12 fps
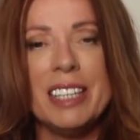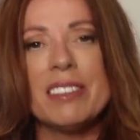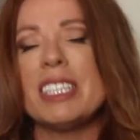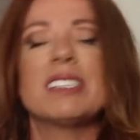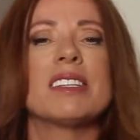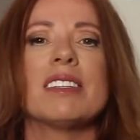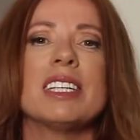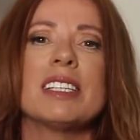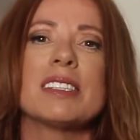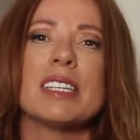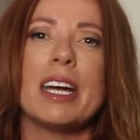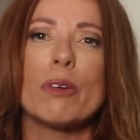These are
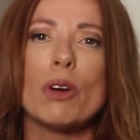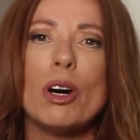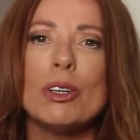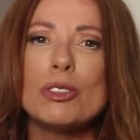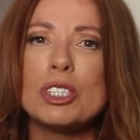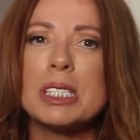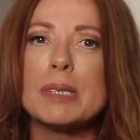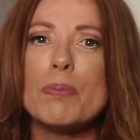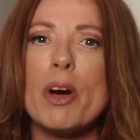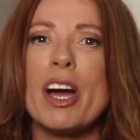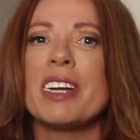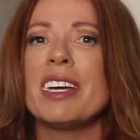things that our conscious
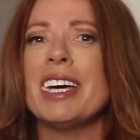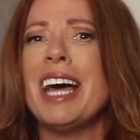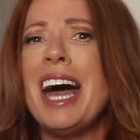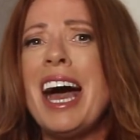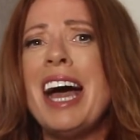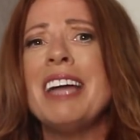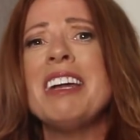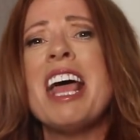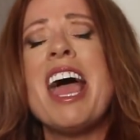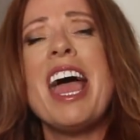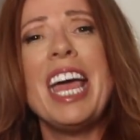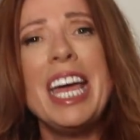mind can't
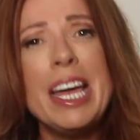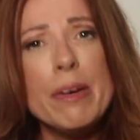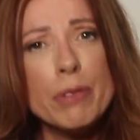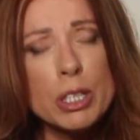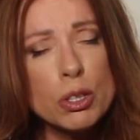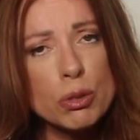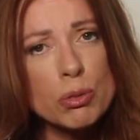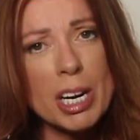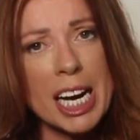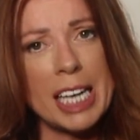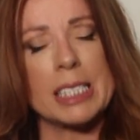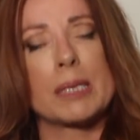even
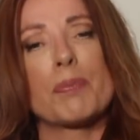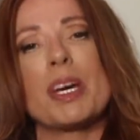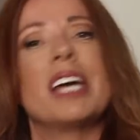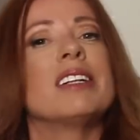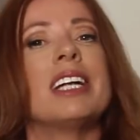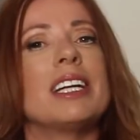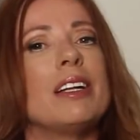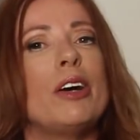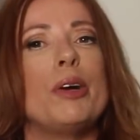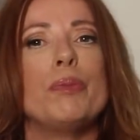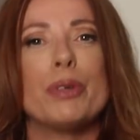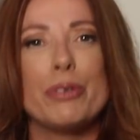grasp, let
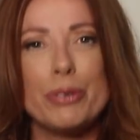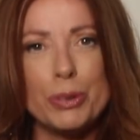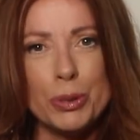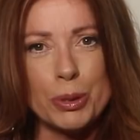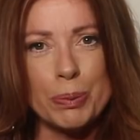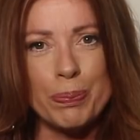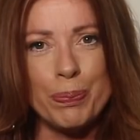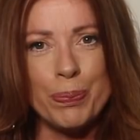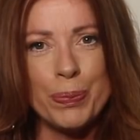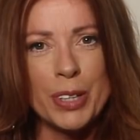alone perform.